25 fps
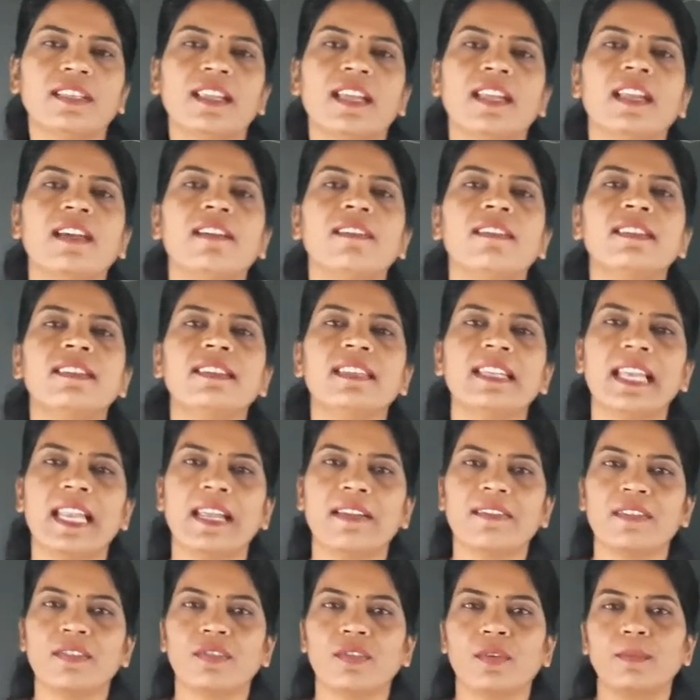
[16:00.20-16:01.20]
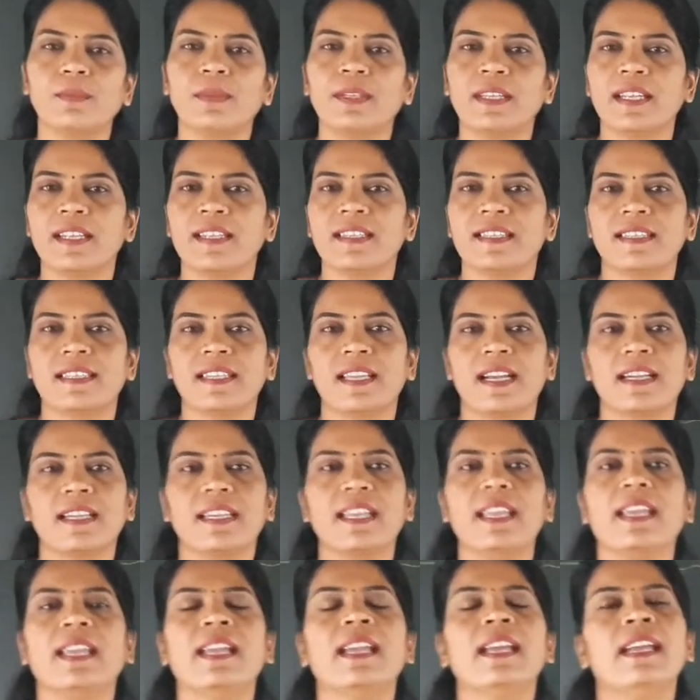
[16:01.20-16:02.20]
than our syllabus of the
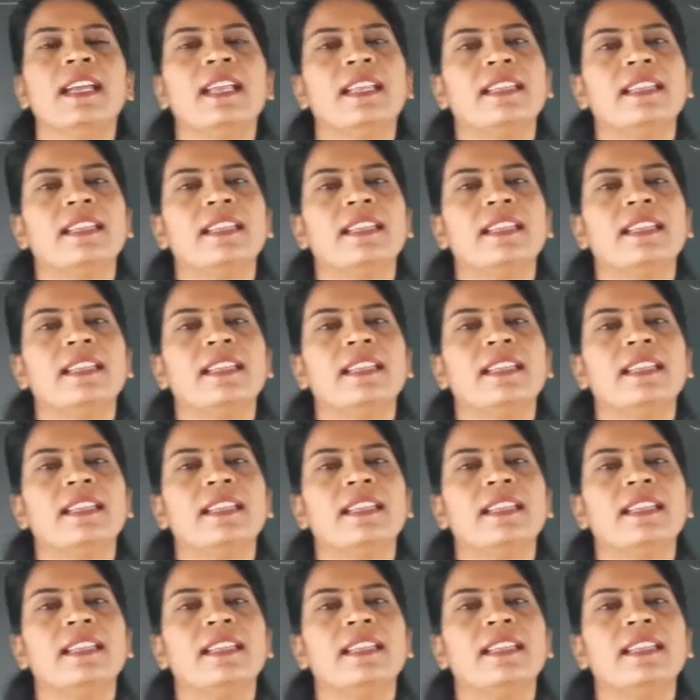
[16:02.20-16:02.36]
NCERT,